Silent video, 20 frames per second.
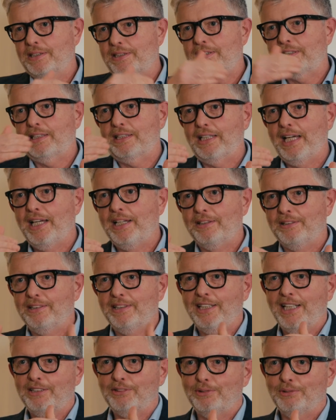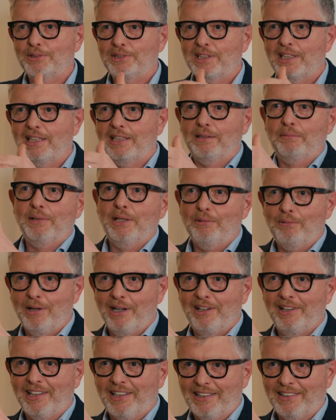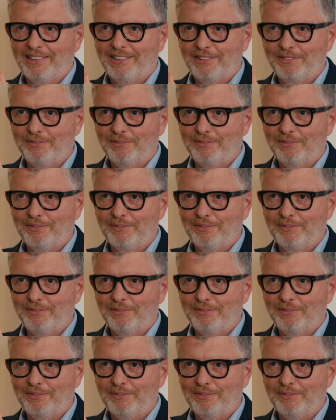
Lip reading: scale, and that's always a little bit worrying because